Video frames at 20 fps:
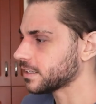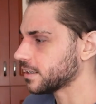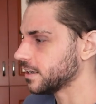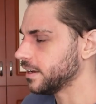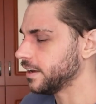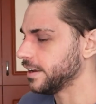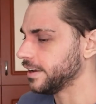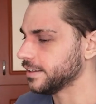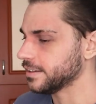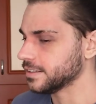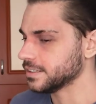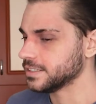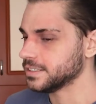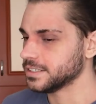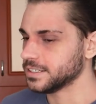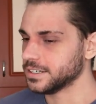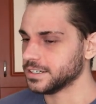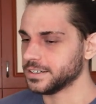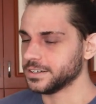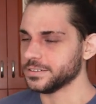And
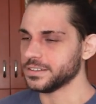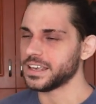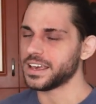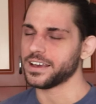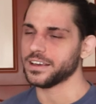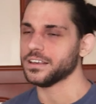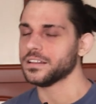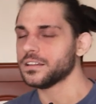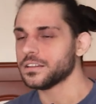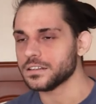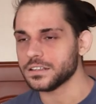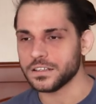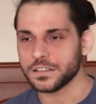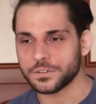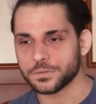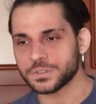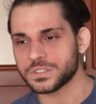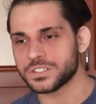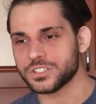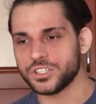yeah,
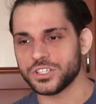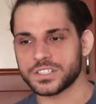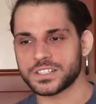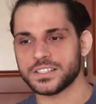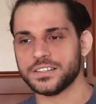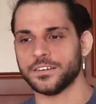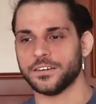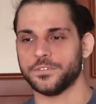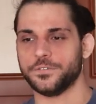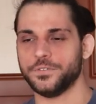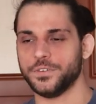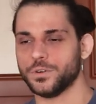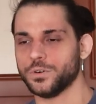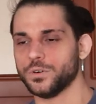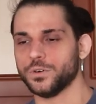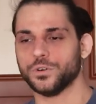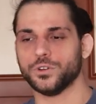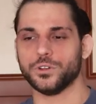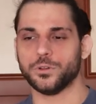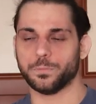it was just a
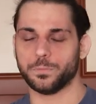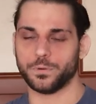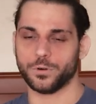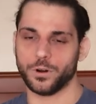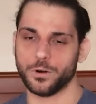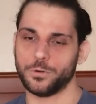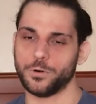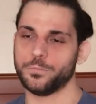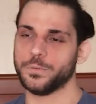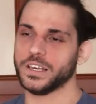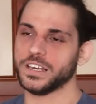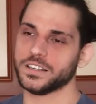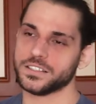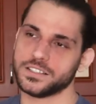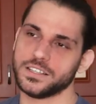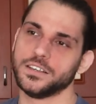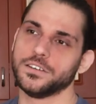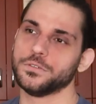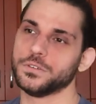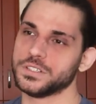feel-good promo
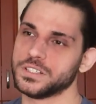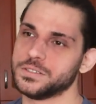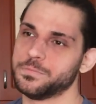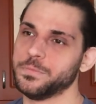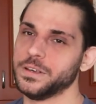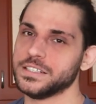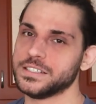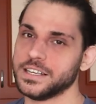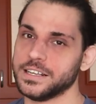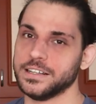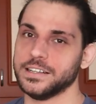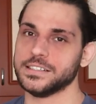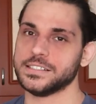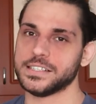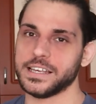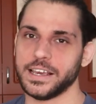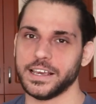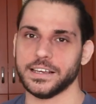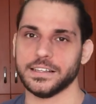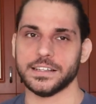because he was basically
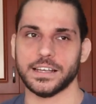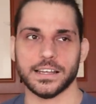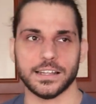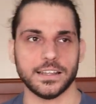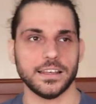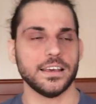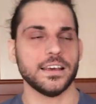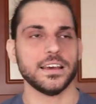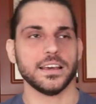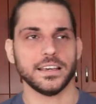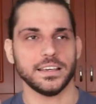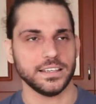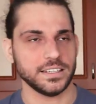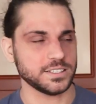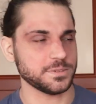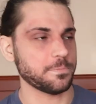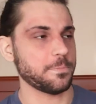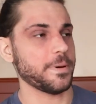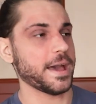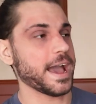saying that
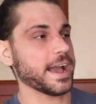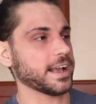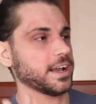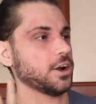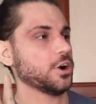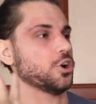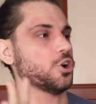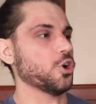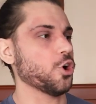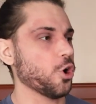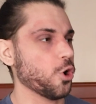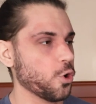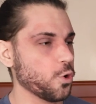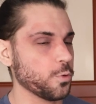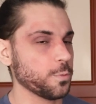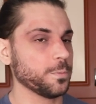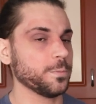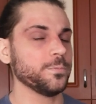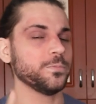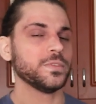he's back
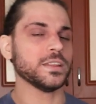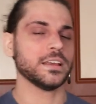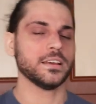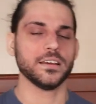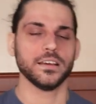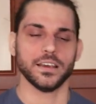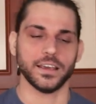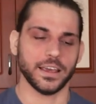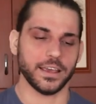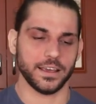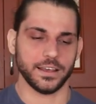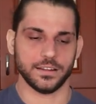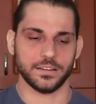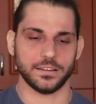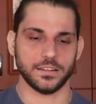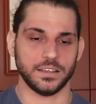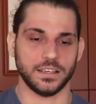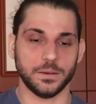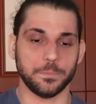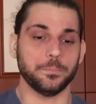home
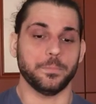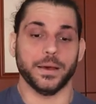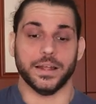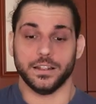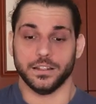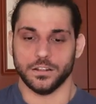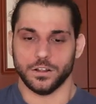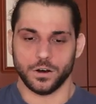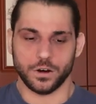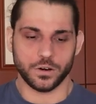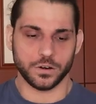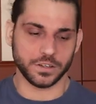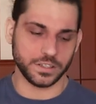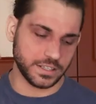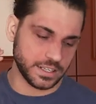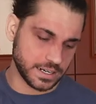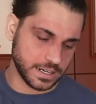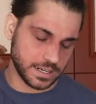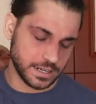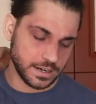and he belonged
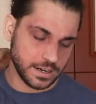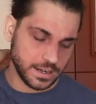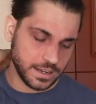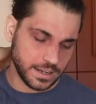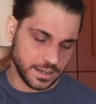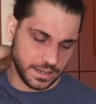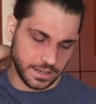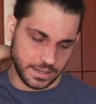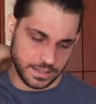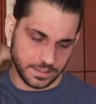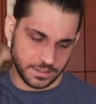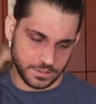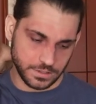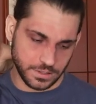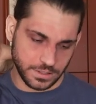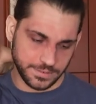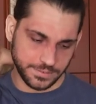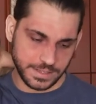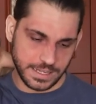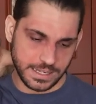there and
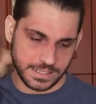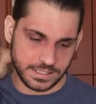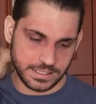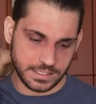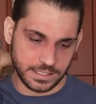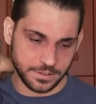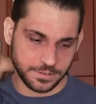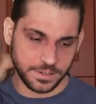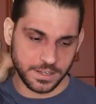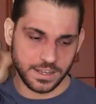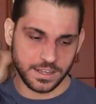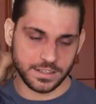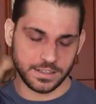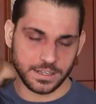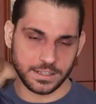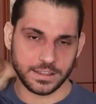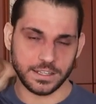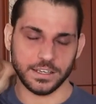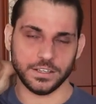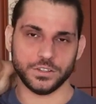all of that stuff.
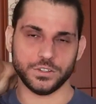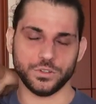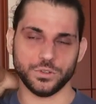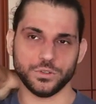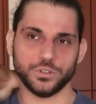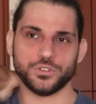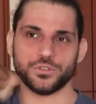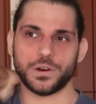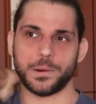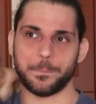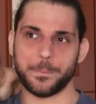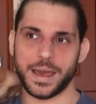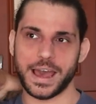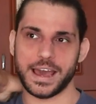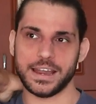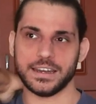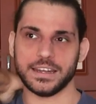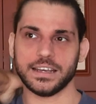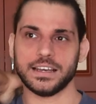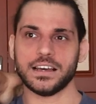Nothing too
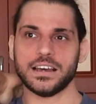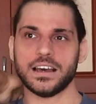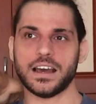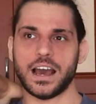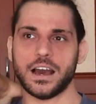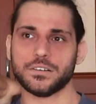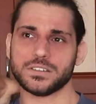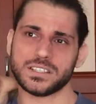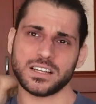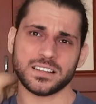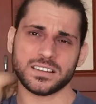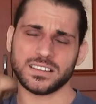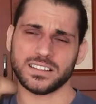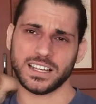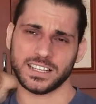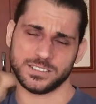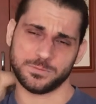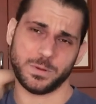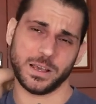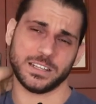dramatic. I was not
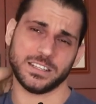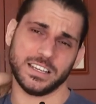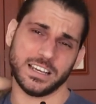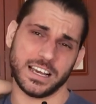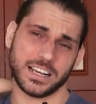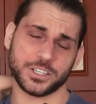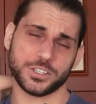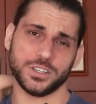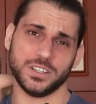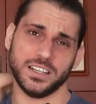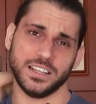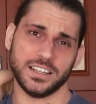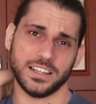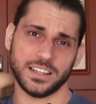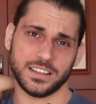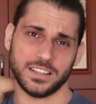expecting actually